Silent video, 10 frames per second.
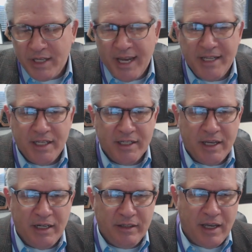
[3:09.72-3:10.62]
most
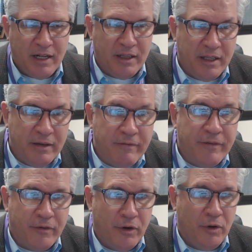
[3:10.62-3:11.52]
cases, had kind of lived
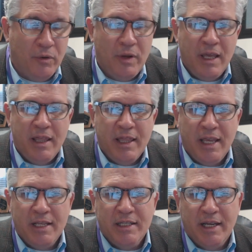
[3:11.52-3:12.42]
through
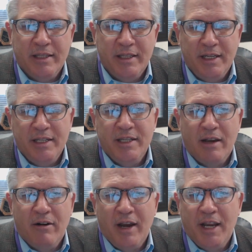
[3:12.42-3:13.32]
things like the
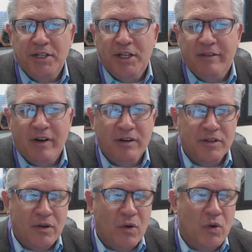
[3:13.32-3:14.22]
desegregation of
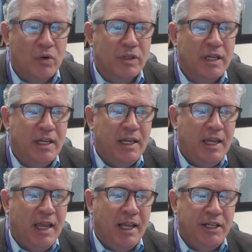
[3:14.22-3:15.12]
our schools
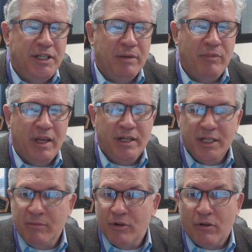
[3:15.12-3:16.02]
and Jim
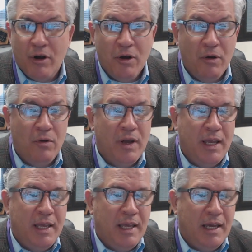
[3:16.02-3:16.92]
and Jim Crow,
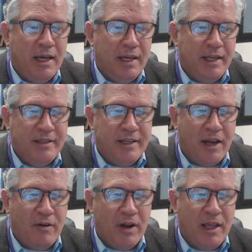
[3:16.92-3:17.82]
uh,
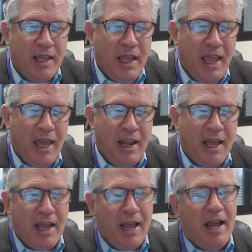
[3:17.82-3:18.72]
etc. And
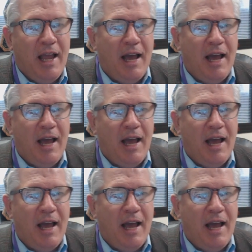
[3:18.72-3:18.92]
uh,